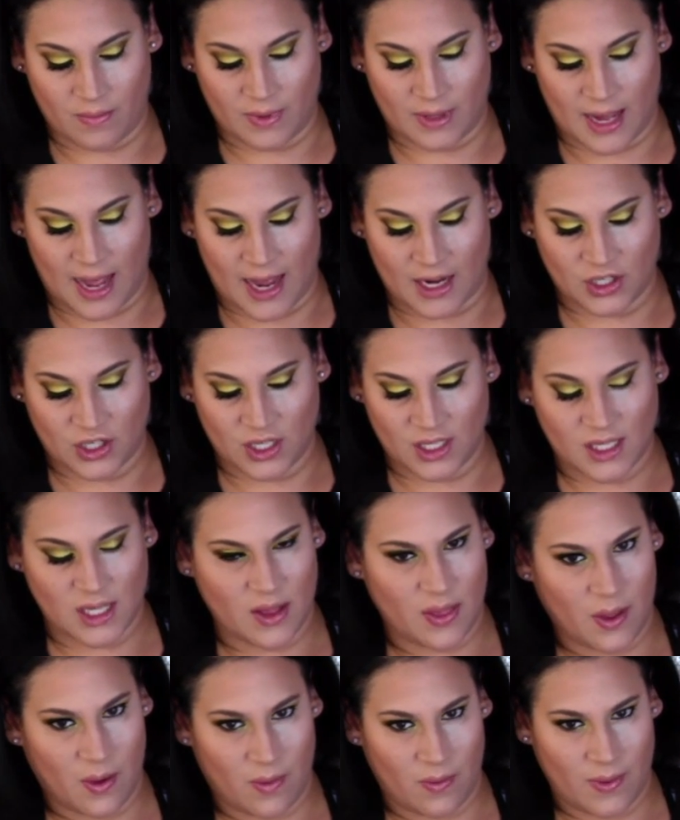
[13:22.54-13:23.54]
lashes,
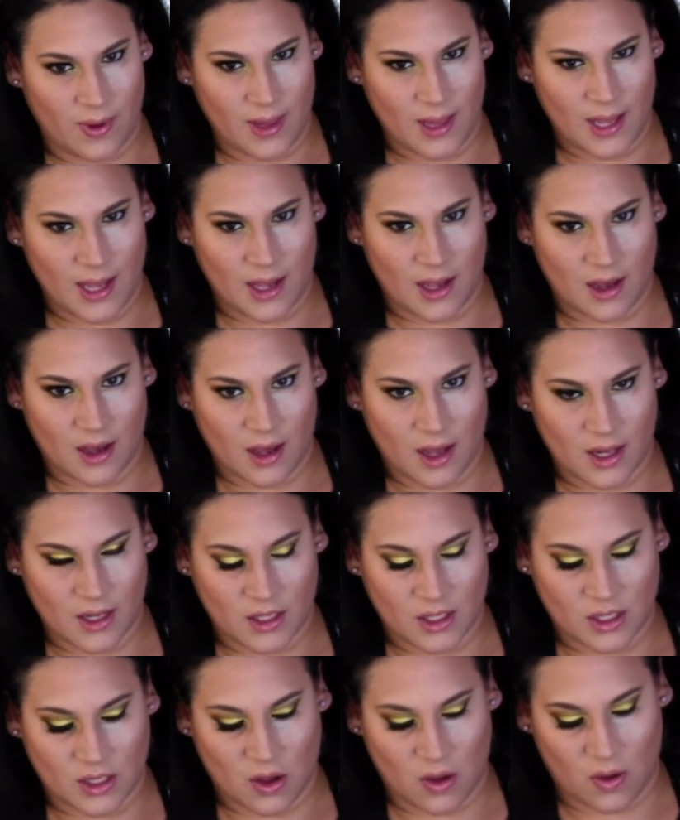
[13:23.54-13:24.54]
and they're really good.
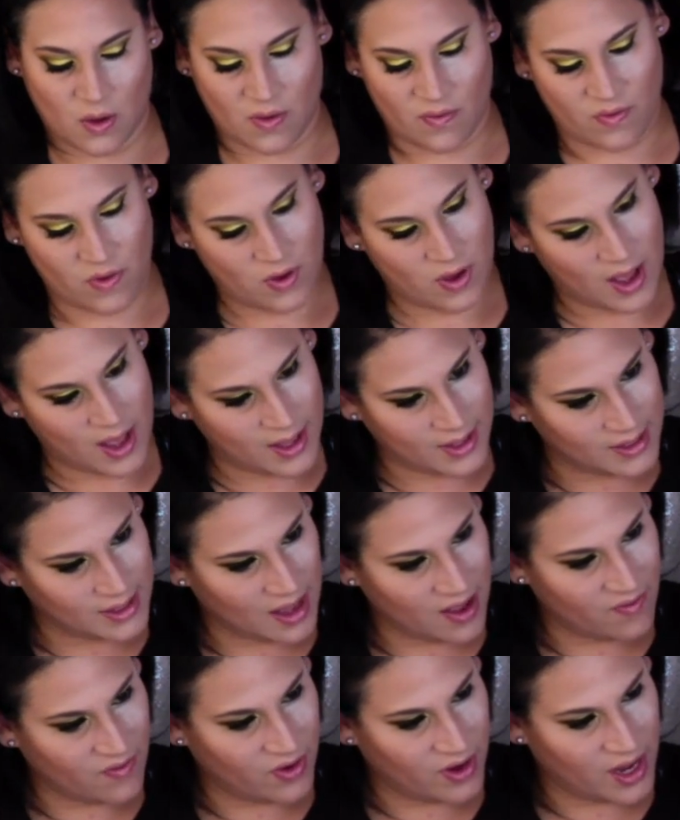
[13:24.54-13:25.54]
So if you guys
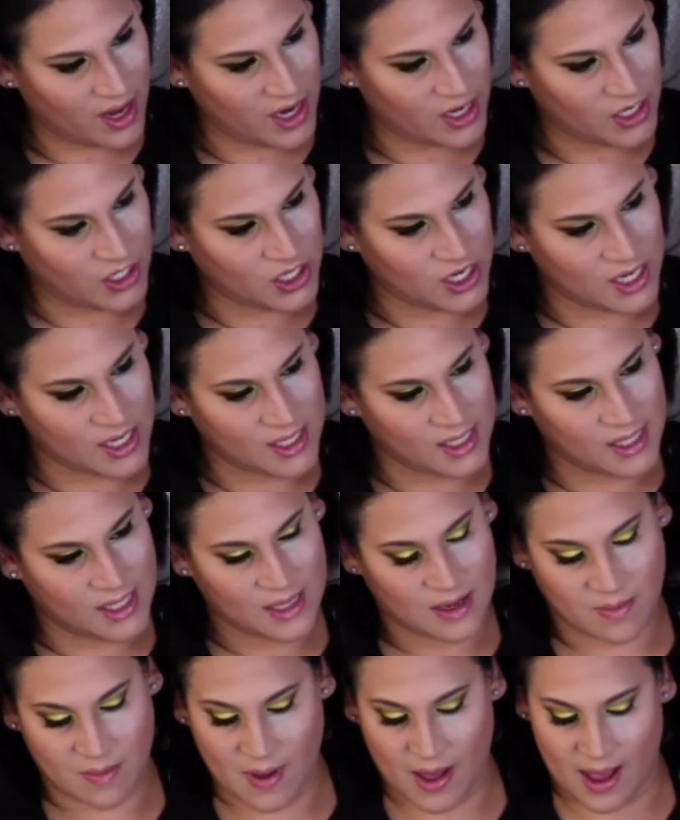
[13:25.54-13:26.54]
ever get a chance
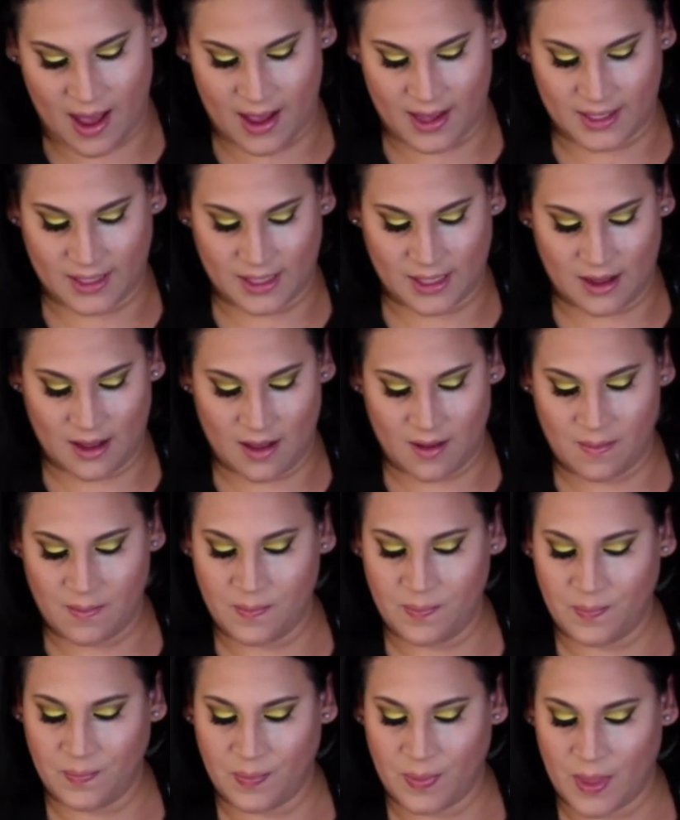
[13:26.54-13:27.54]
to buy some,
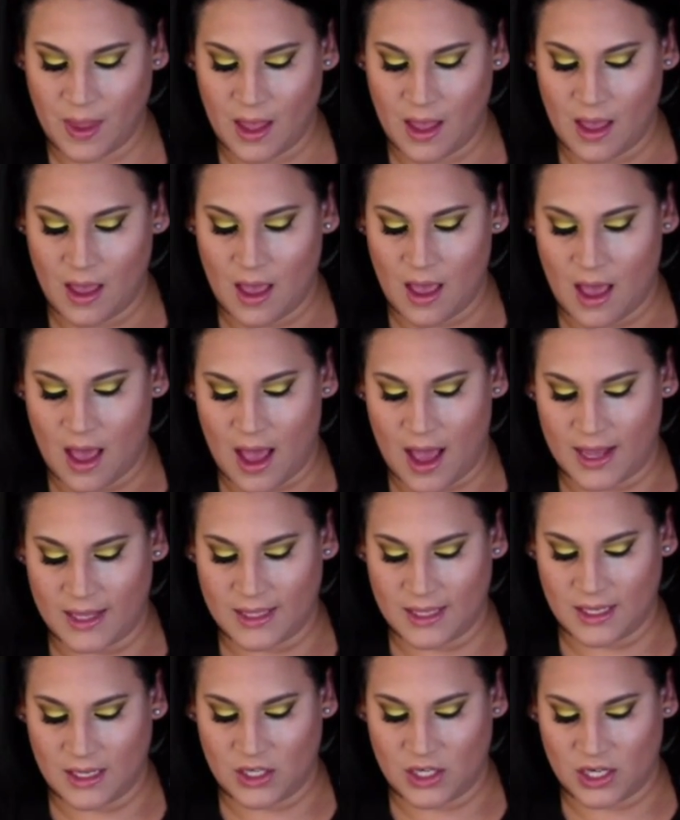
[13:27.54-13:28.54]
I
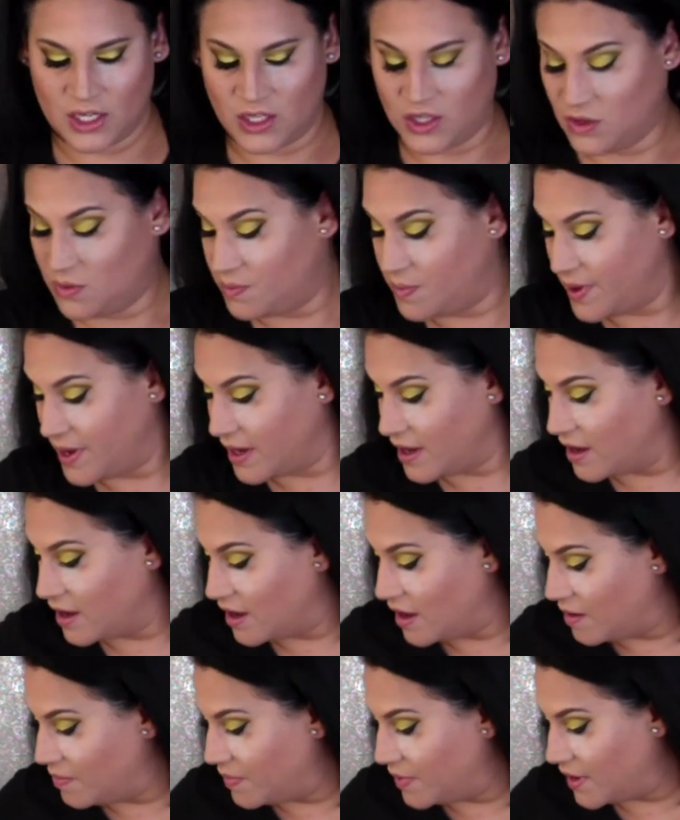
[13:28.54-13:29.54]
suggest you pick
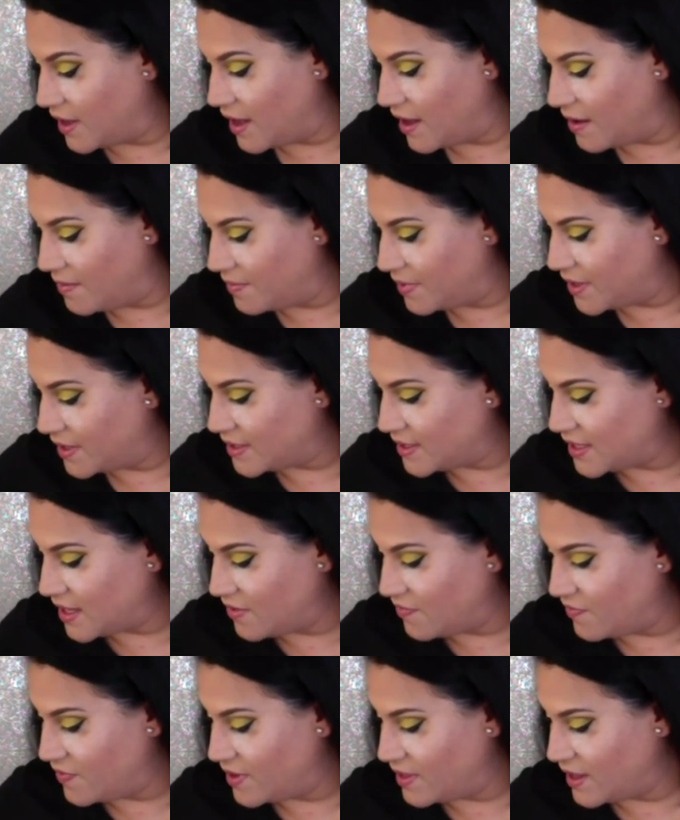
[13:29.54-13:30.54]
a couple up because they
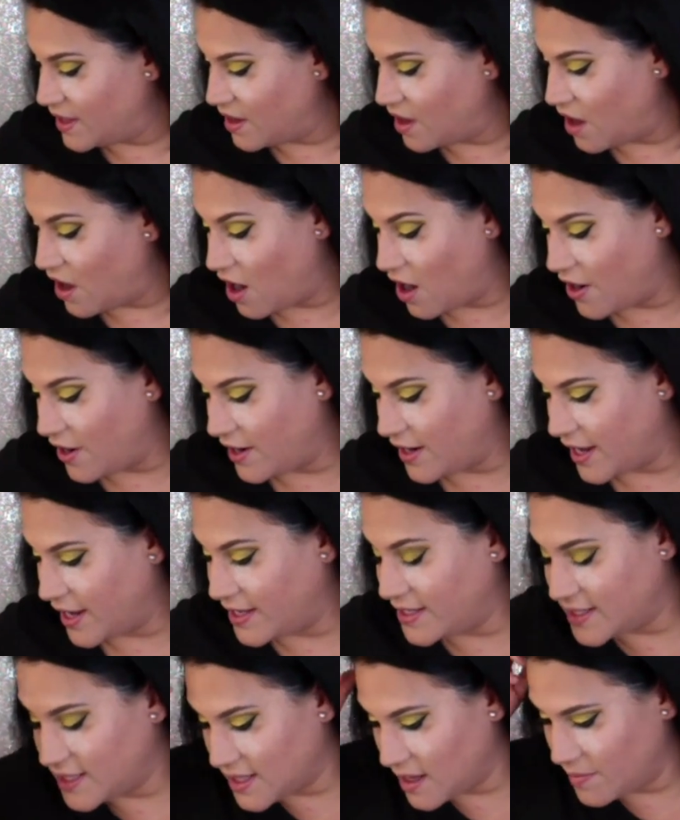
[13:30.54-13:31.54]
really are
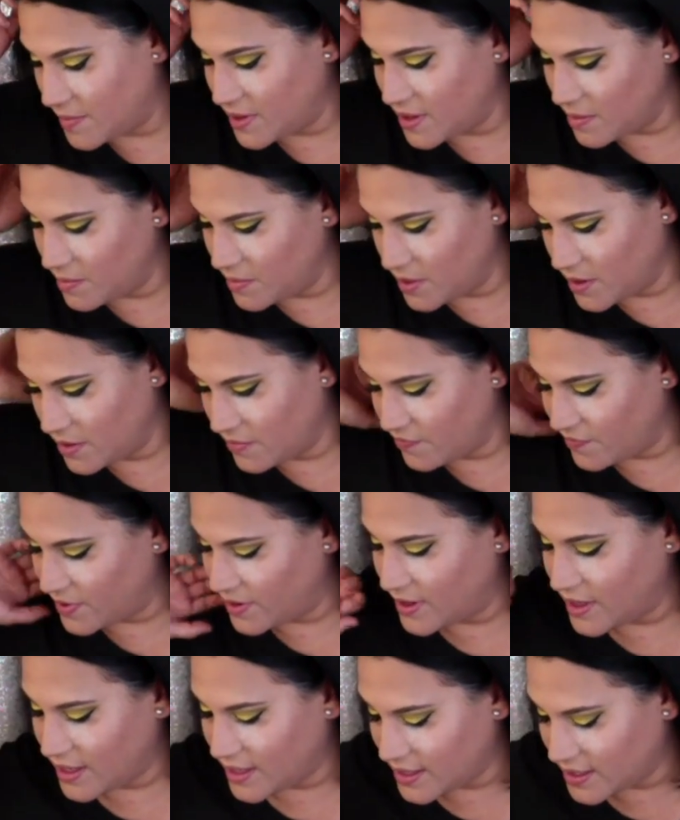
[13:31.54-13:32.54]
nice. Some of them look
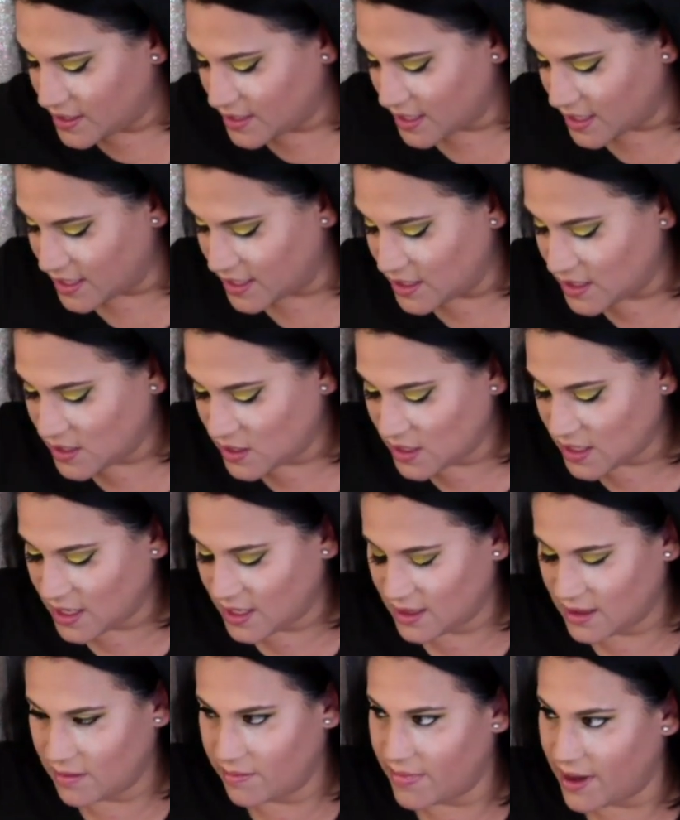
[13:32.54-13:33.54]
really intense
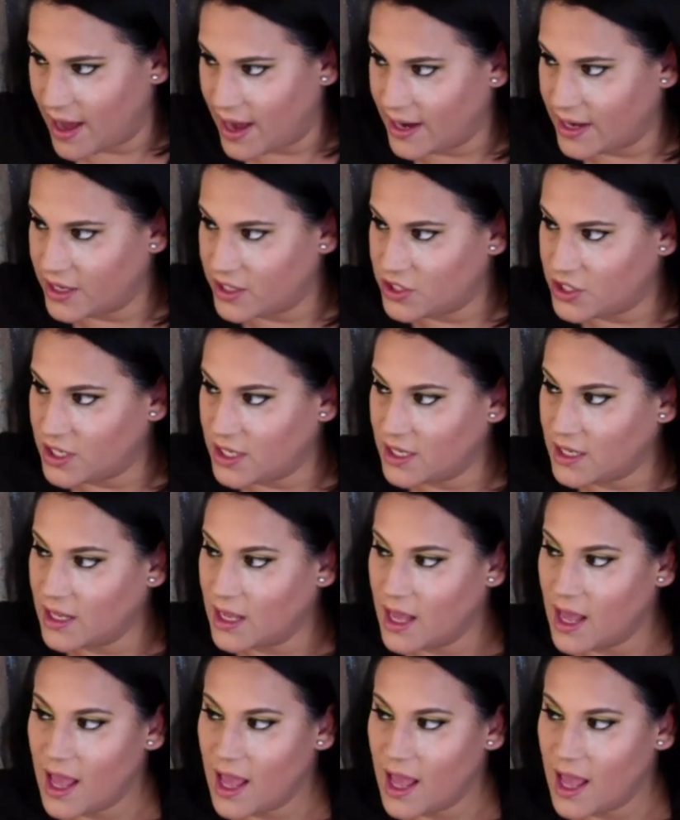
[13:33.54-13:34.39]
in the packaging,